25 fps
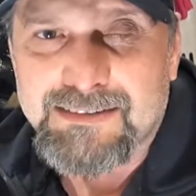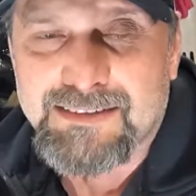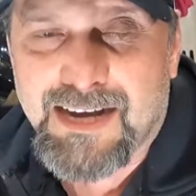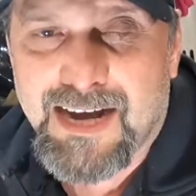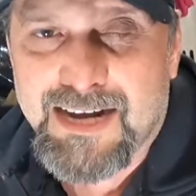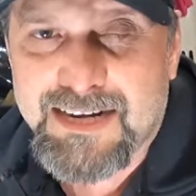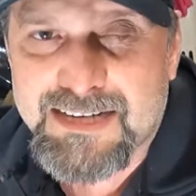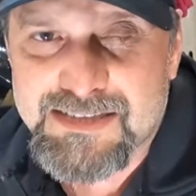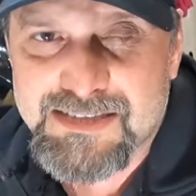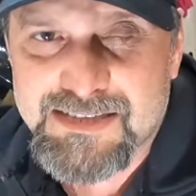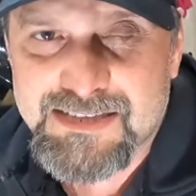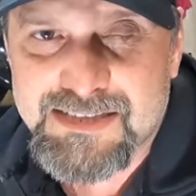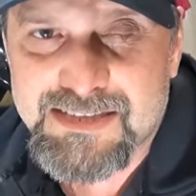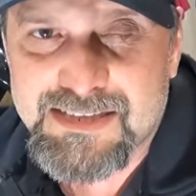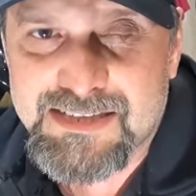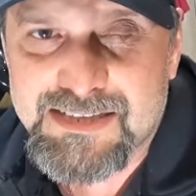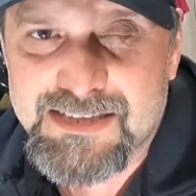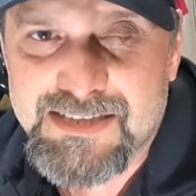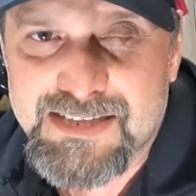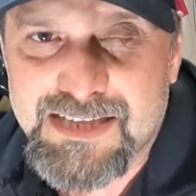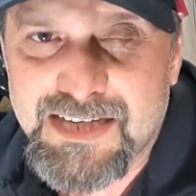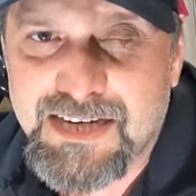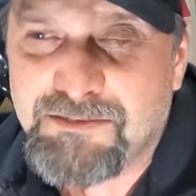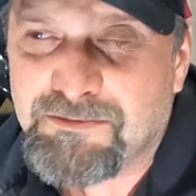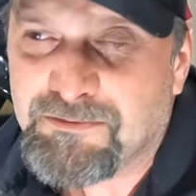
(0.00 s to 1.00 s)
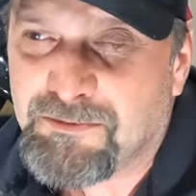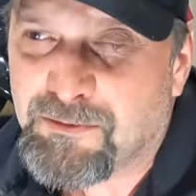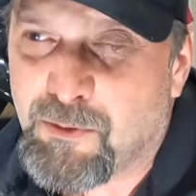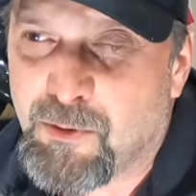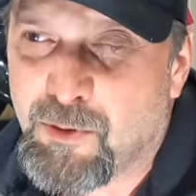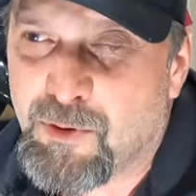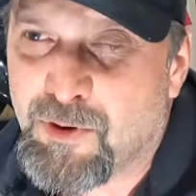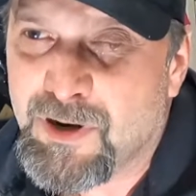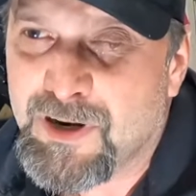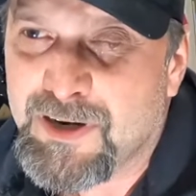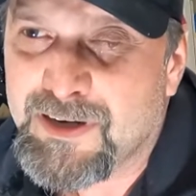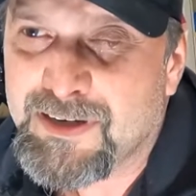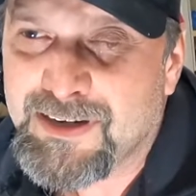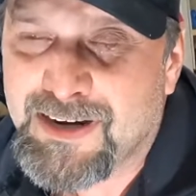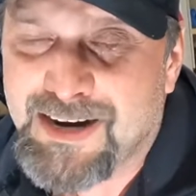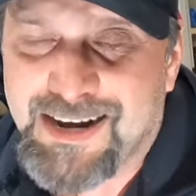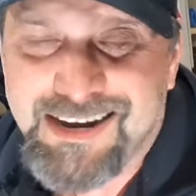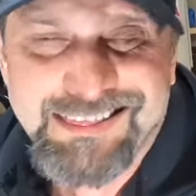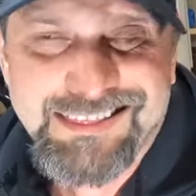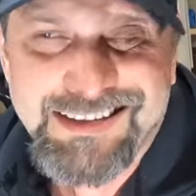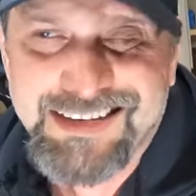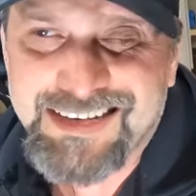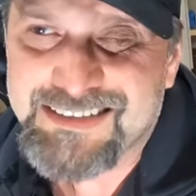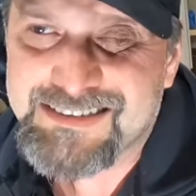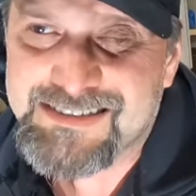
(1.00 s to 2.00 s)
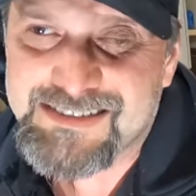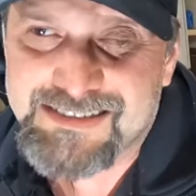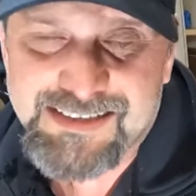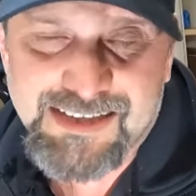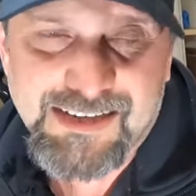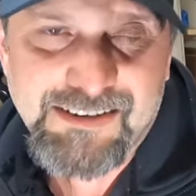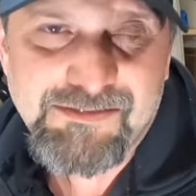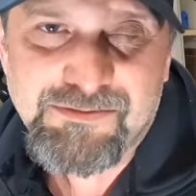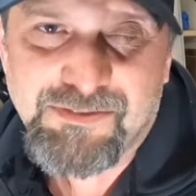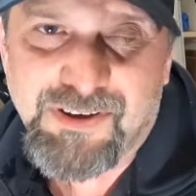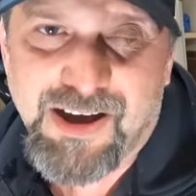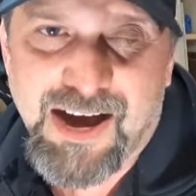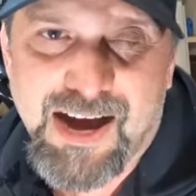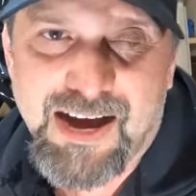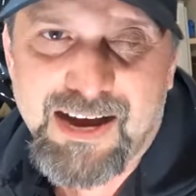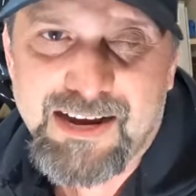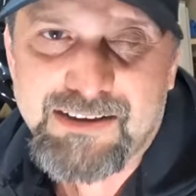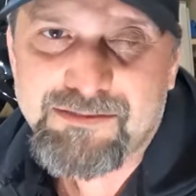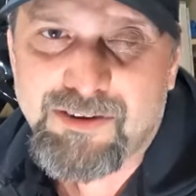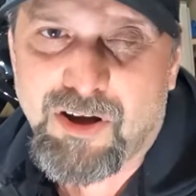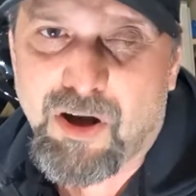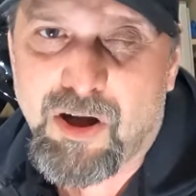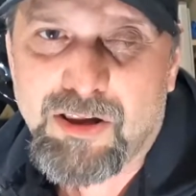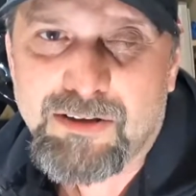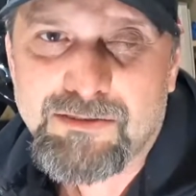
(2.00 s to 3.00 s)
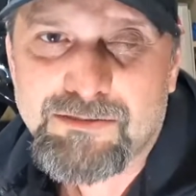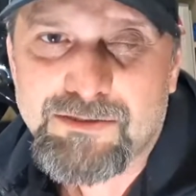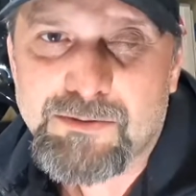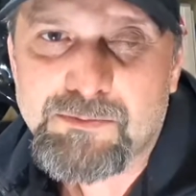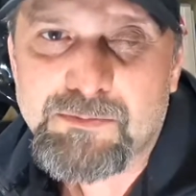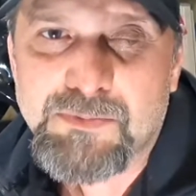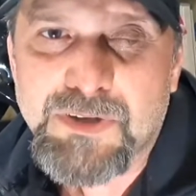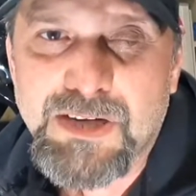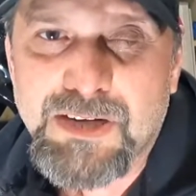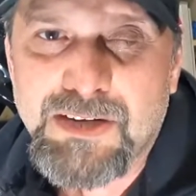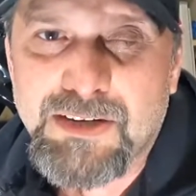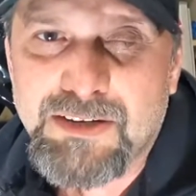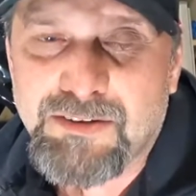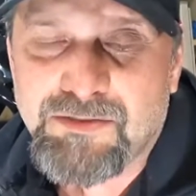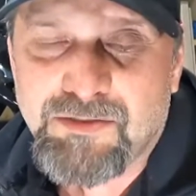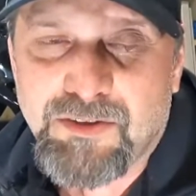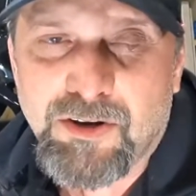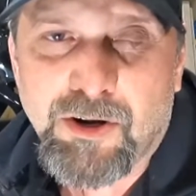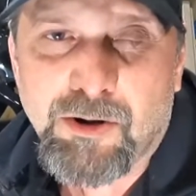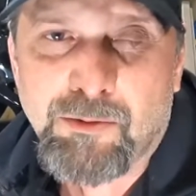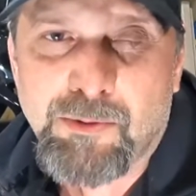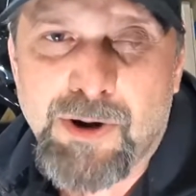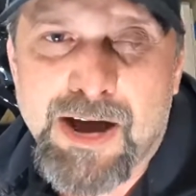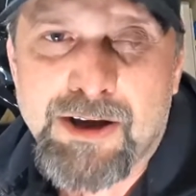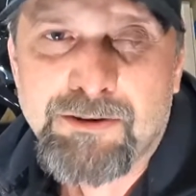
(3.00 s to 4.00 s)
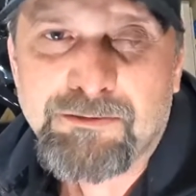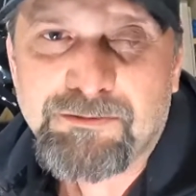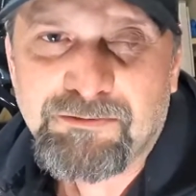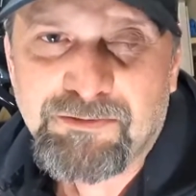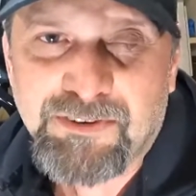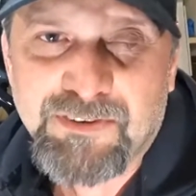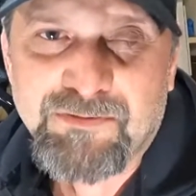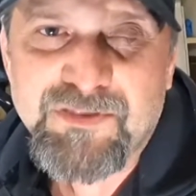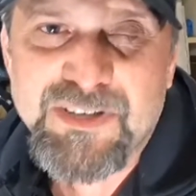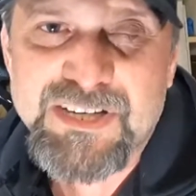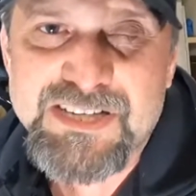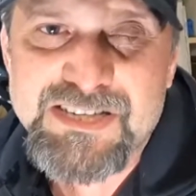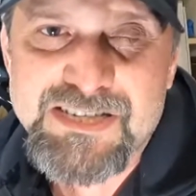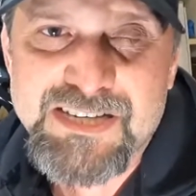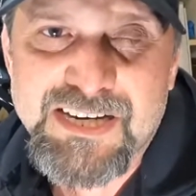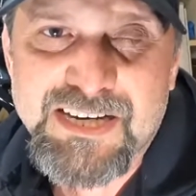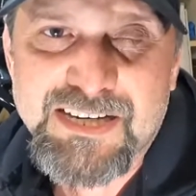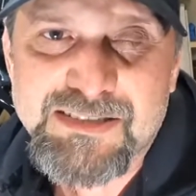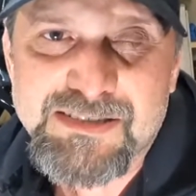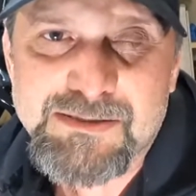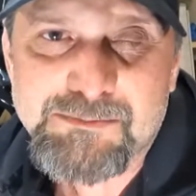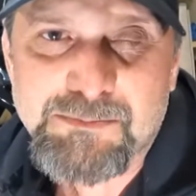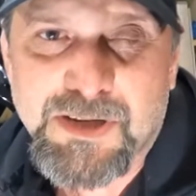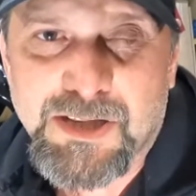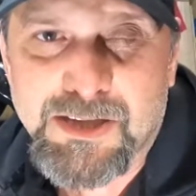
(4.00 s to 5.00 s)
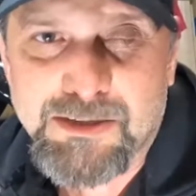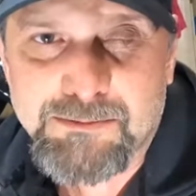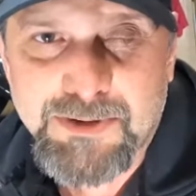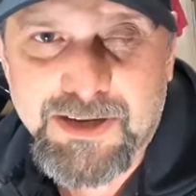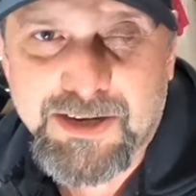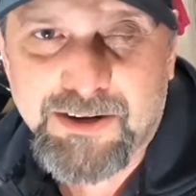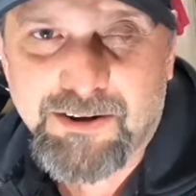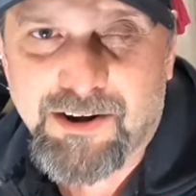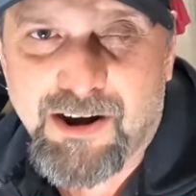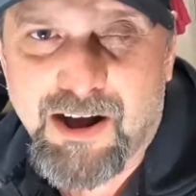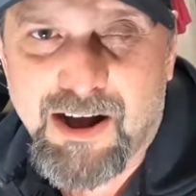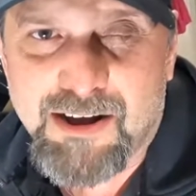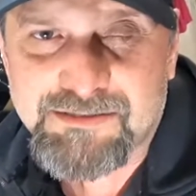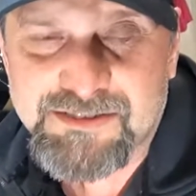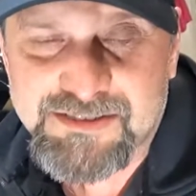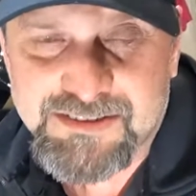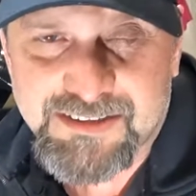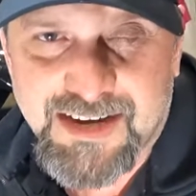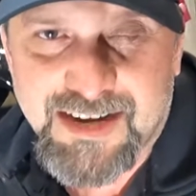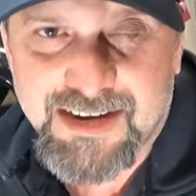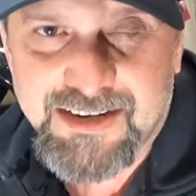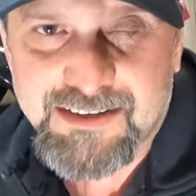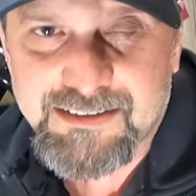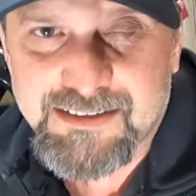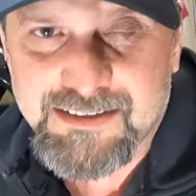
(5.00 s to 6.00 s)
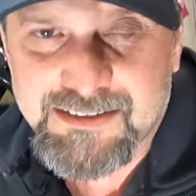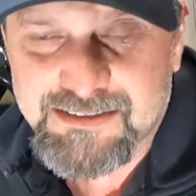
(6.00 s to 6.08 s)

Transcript: on a C4, I think it's C5, all of them, they're around 56 millimeter offset